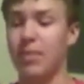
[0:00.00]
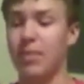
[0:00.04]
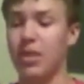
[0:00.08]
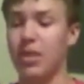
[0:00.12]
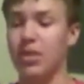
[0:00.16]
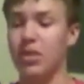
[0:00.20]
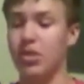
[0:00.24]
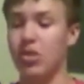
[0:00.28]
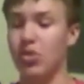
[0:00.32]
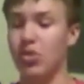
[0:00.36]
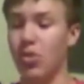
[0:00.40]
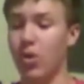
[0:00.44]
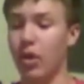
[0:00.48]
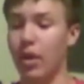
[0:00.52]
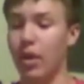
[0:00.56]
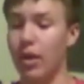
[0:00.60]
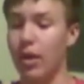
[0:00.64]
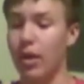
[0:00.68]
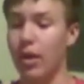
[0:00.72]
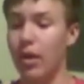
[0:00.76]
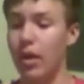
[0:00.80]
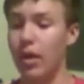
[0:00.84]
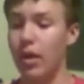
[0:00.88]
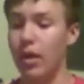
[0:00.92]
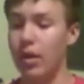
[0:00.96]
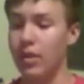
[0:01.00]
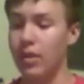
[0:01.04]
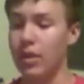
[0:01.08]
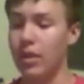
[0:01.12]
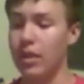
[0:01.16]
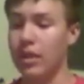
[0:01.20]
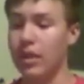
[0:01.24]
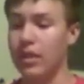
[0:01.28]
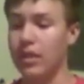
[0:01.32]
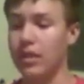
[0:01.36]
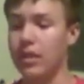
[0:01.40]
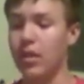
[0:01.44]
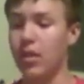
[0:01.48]
been destroyed, then
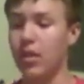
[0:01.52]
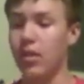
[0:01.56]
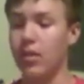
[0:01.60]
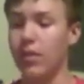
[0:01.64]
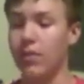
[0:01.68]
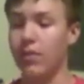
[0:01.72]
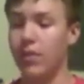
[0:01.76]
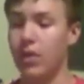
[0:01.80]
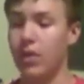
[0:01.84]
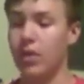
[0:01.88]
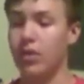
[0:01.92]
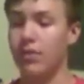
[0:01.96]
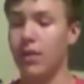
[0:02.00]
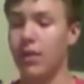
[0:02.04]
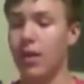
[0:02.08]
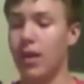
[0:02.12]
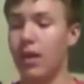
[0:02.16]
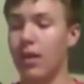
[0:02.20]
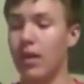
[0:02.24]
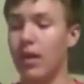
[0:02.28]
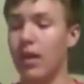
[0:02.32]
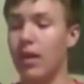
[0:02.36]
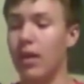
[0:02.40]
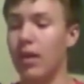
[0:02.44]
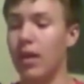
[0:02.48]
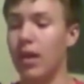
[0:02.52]
you get to go to the finish flag.